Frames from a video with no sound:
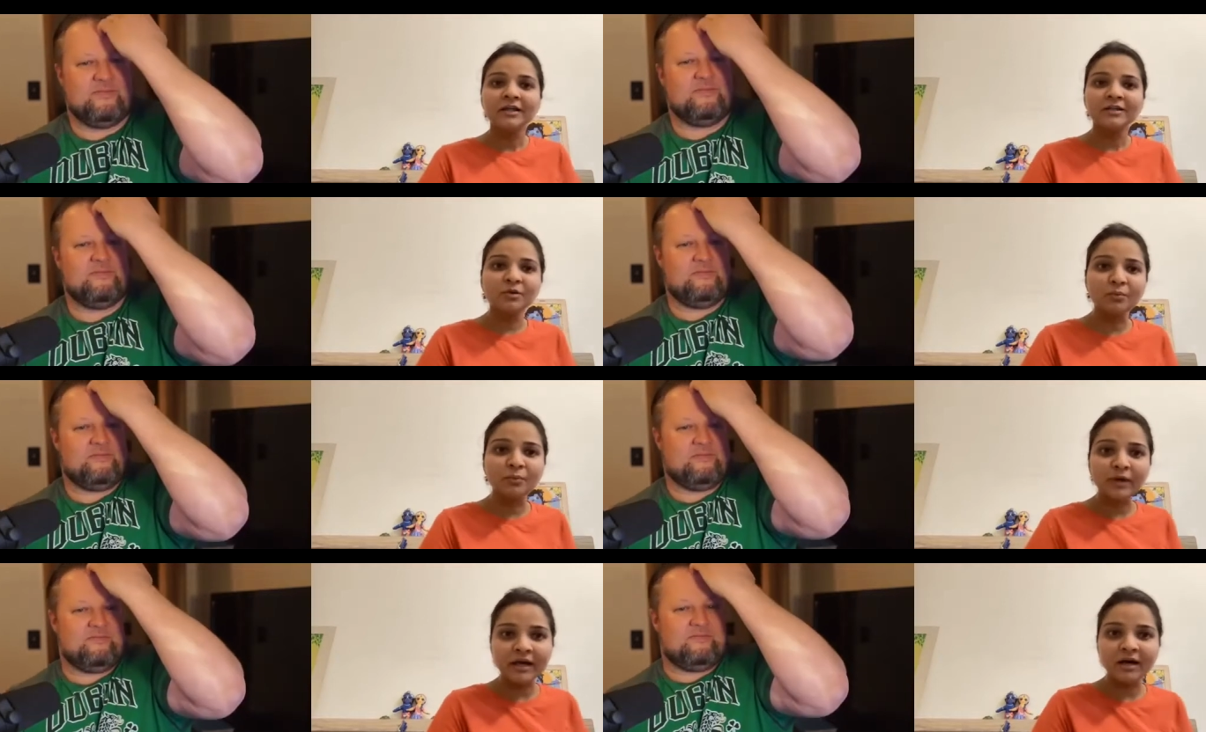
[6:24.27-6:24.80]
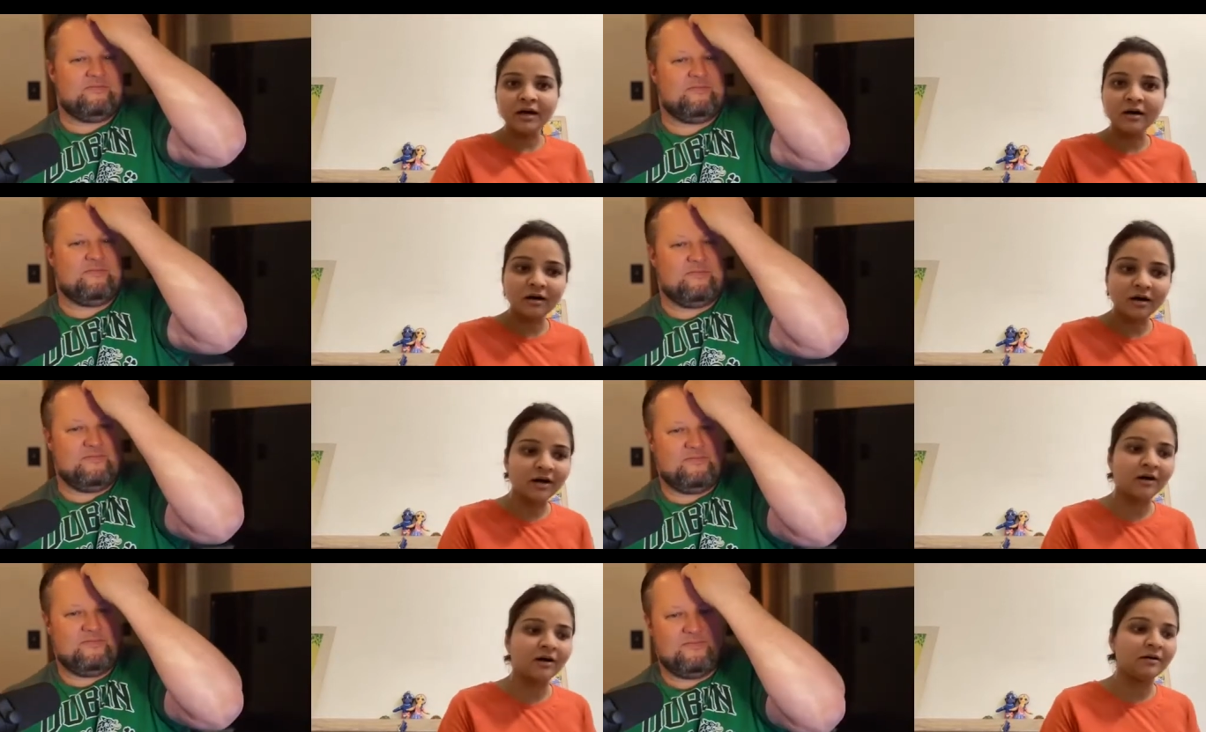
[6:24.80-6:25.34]
Speaker 1: the way a,
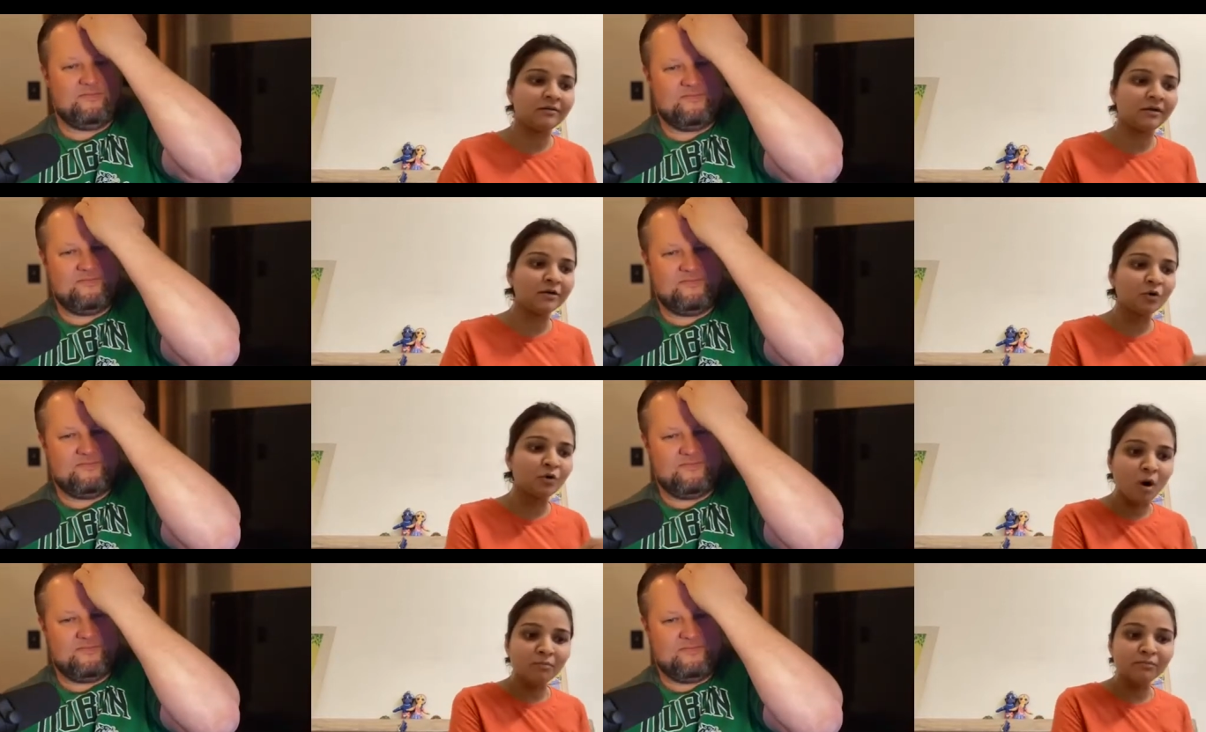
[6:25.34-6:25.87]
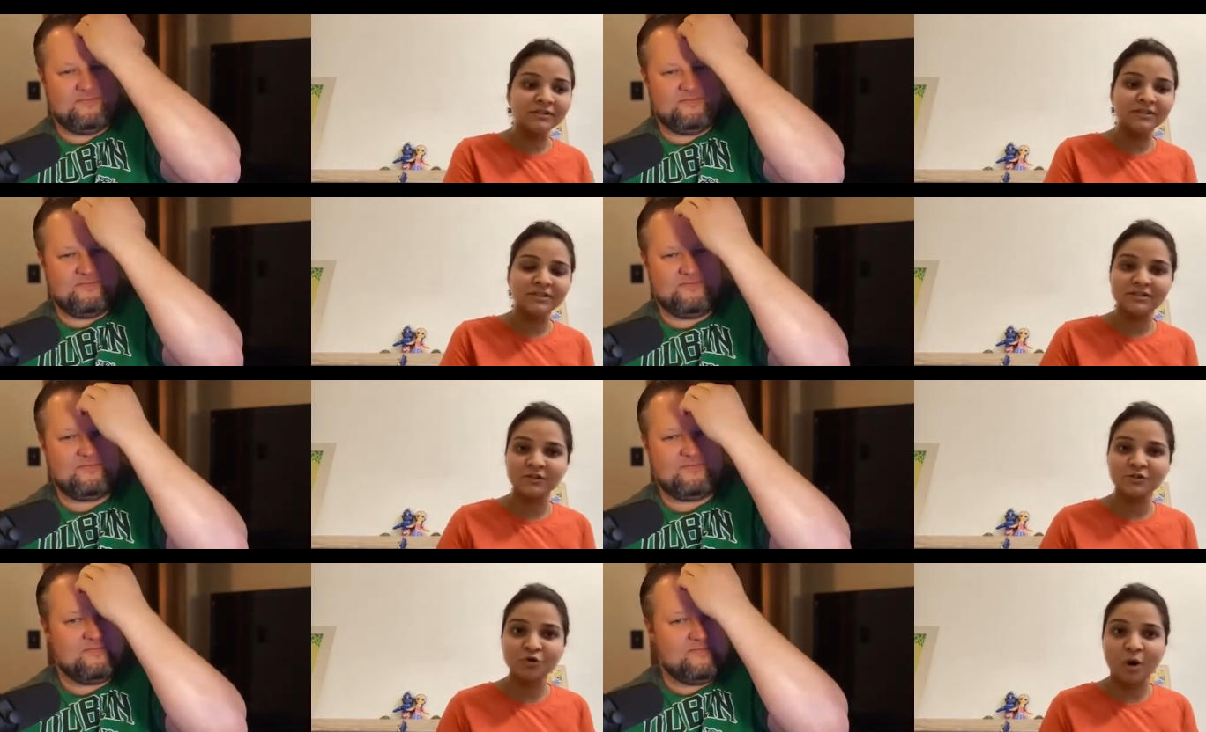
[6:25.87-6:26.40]
a, a normal
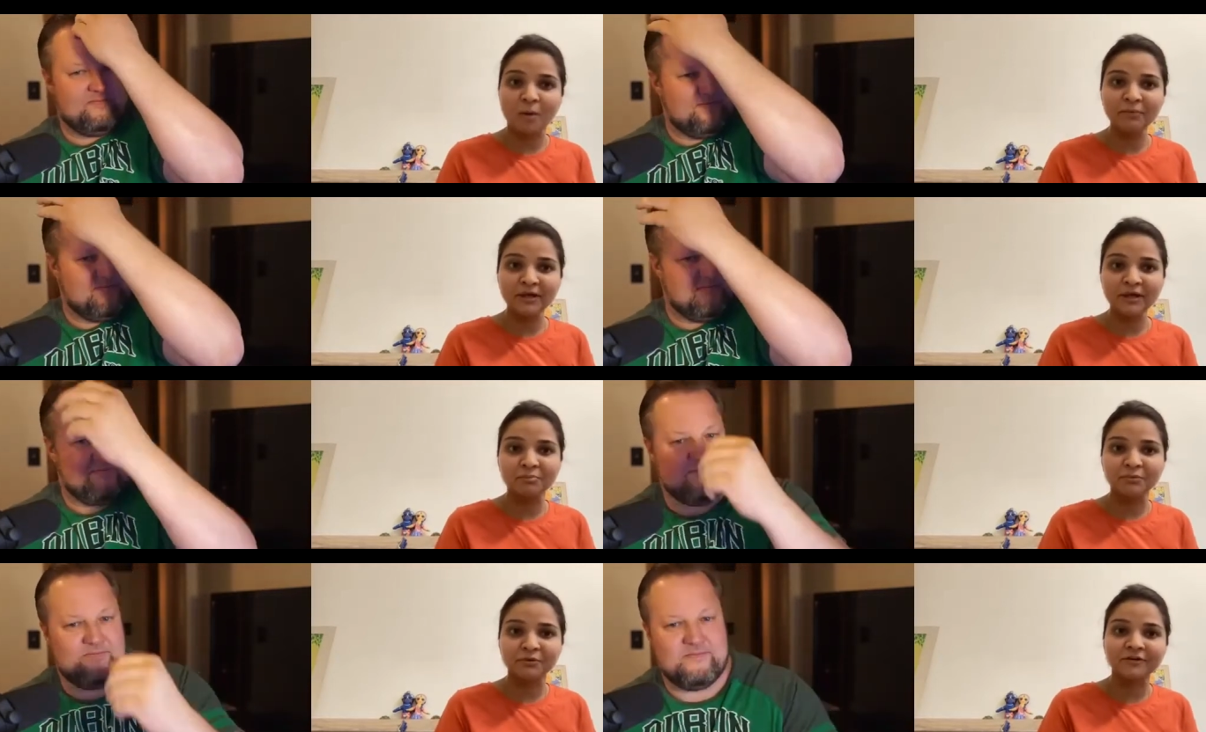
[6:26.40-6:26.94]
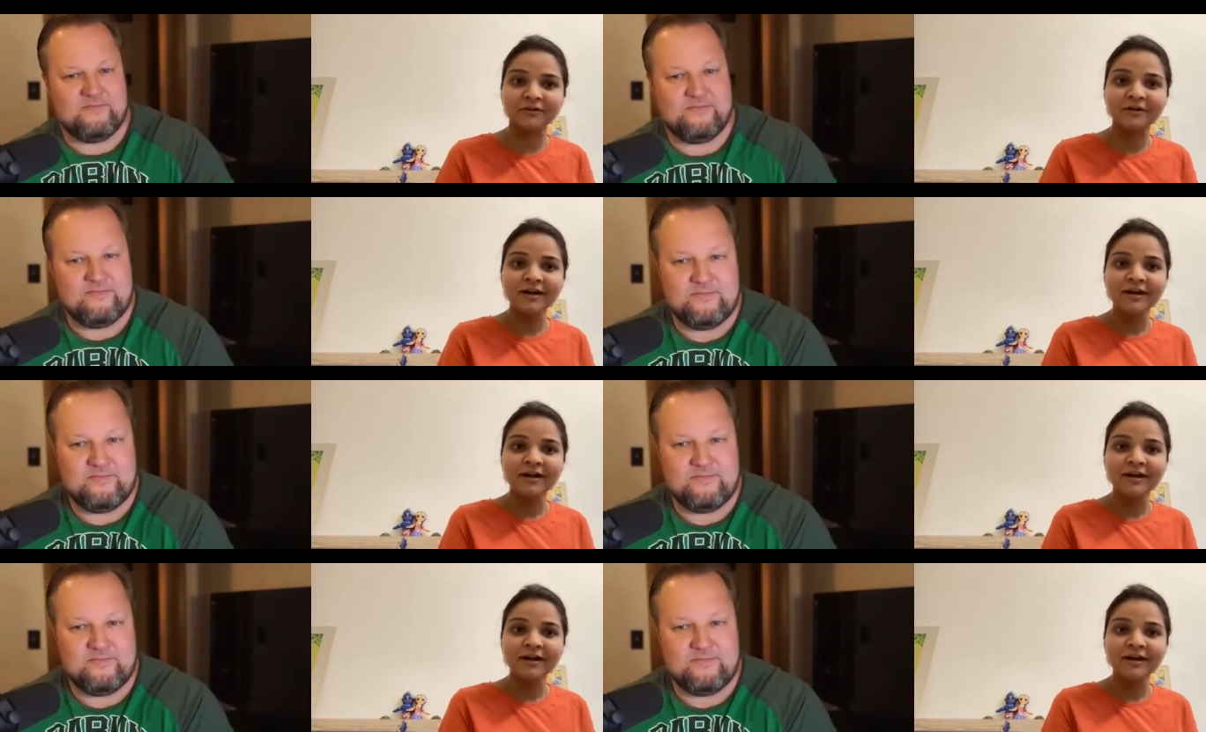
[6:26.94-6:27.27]
shopkeeper